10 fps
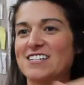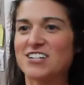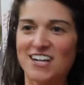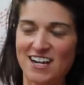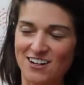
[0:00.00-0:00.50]

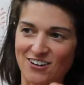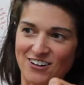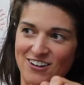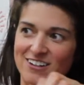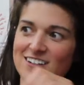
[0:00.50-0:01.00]

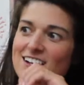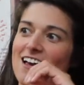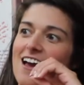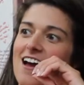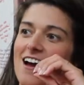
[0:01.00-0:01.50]
educator
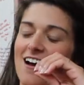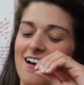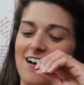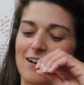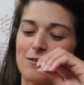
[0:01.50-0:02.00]

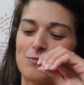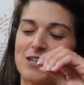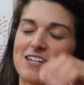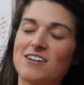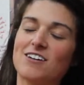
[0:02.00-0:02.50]

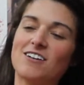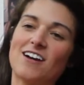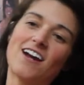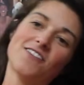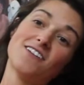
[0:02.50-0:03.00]
here
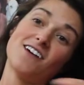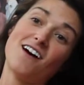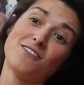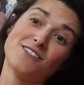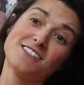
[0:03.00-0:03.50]
at the
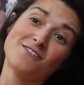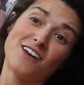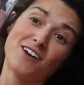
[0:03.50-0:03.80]
Office of